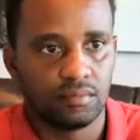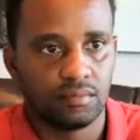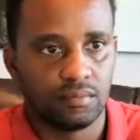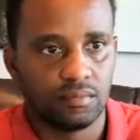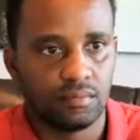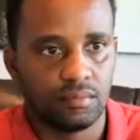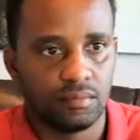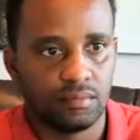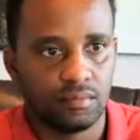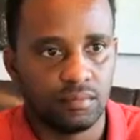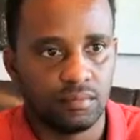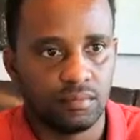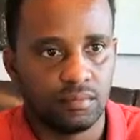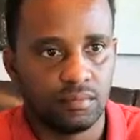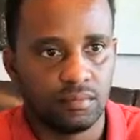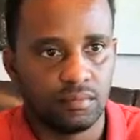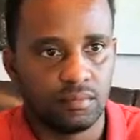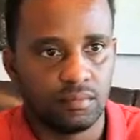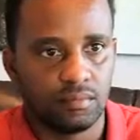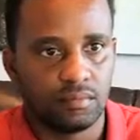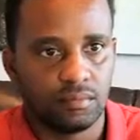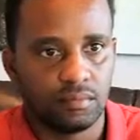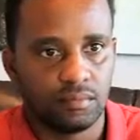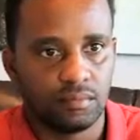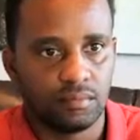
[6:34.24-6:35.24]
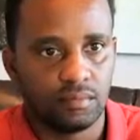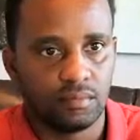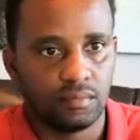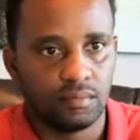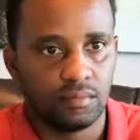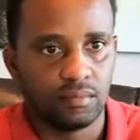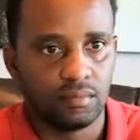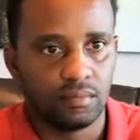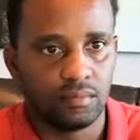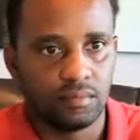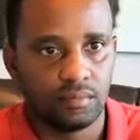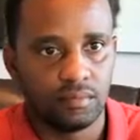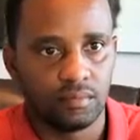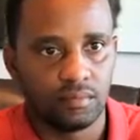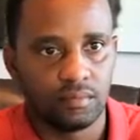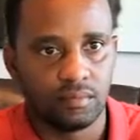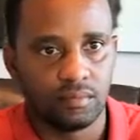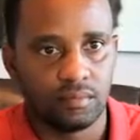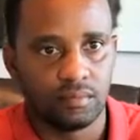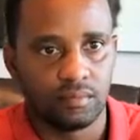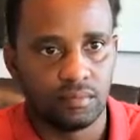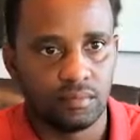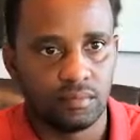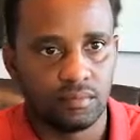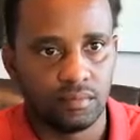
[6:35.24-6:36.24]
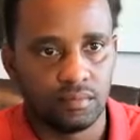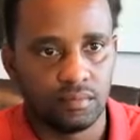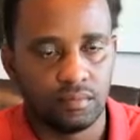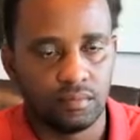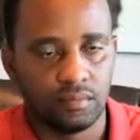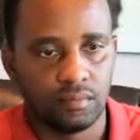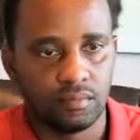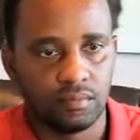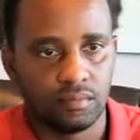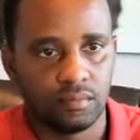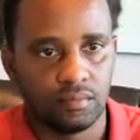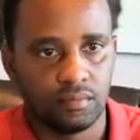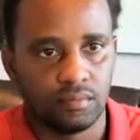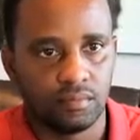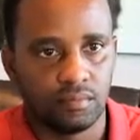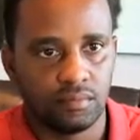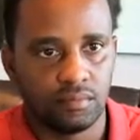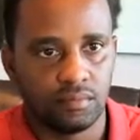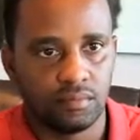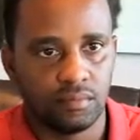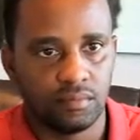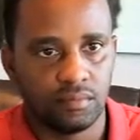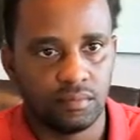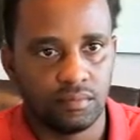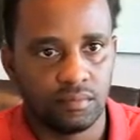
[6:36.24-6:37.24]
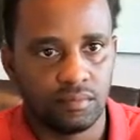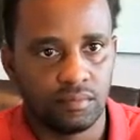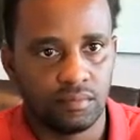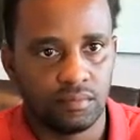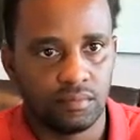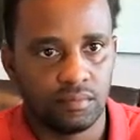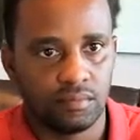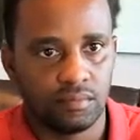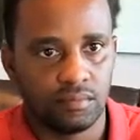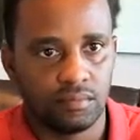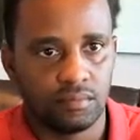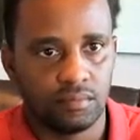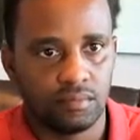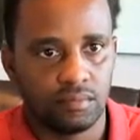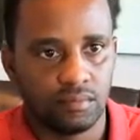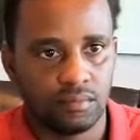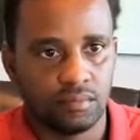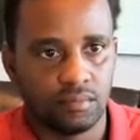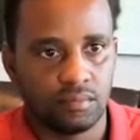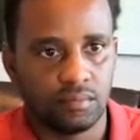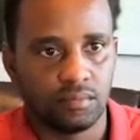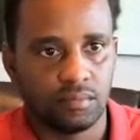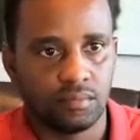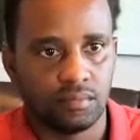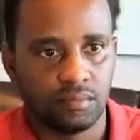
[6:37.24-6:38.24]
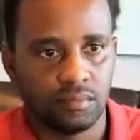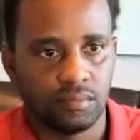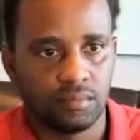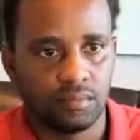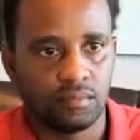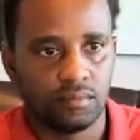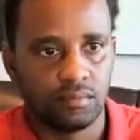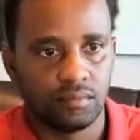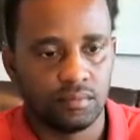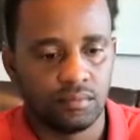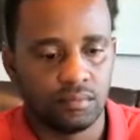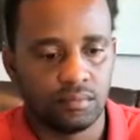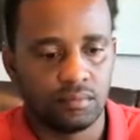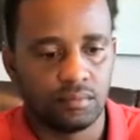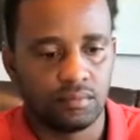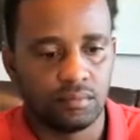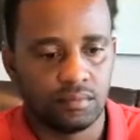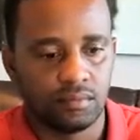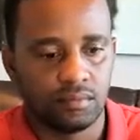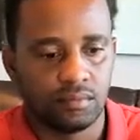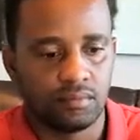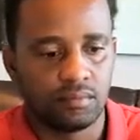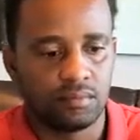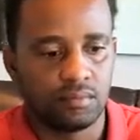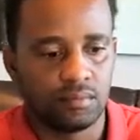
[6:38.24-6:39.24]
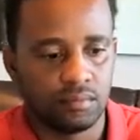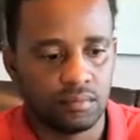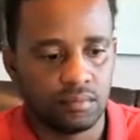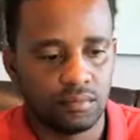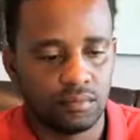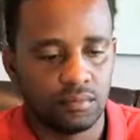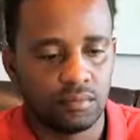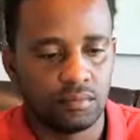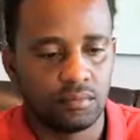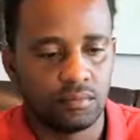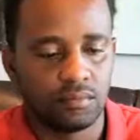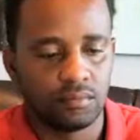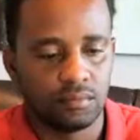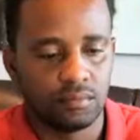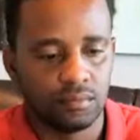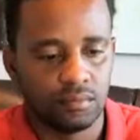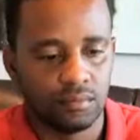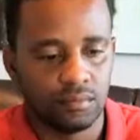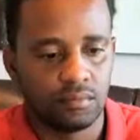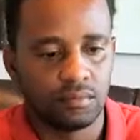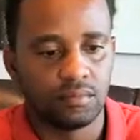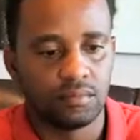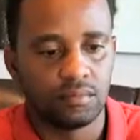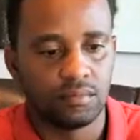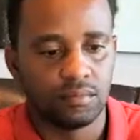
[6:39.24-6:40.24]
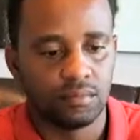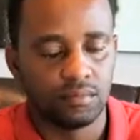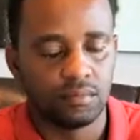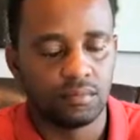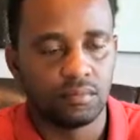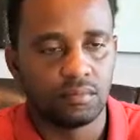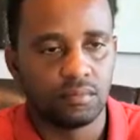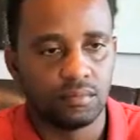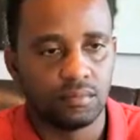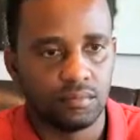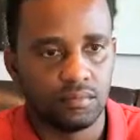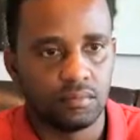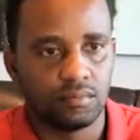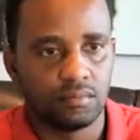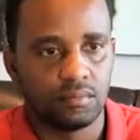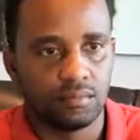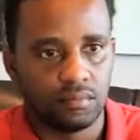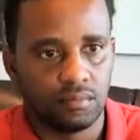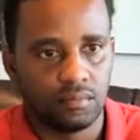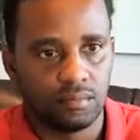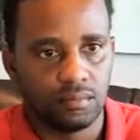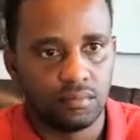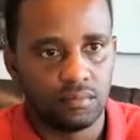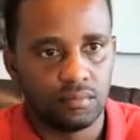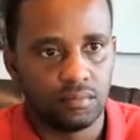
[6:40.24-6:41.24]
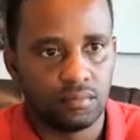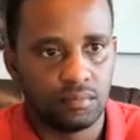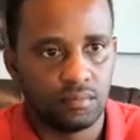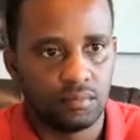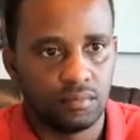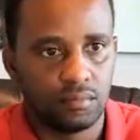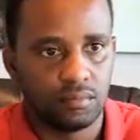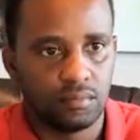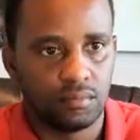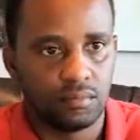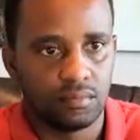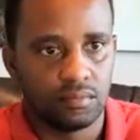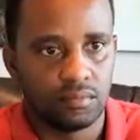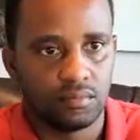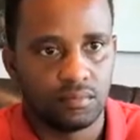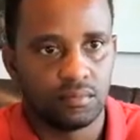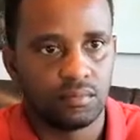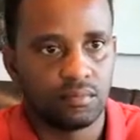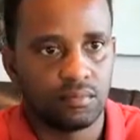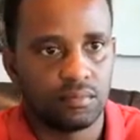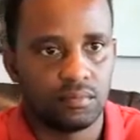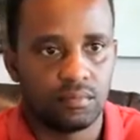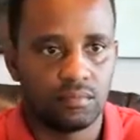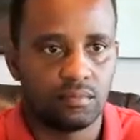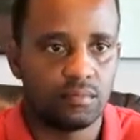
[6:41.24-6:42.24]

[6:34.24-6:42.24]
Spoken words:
(not speaking)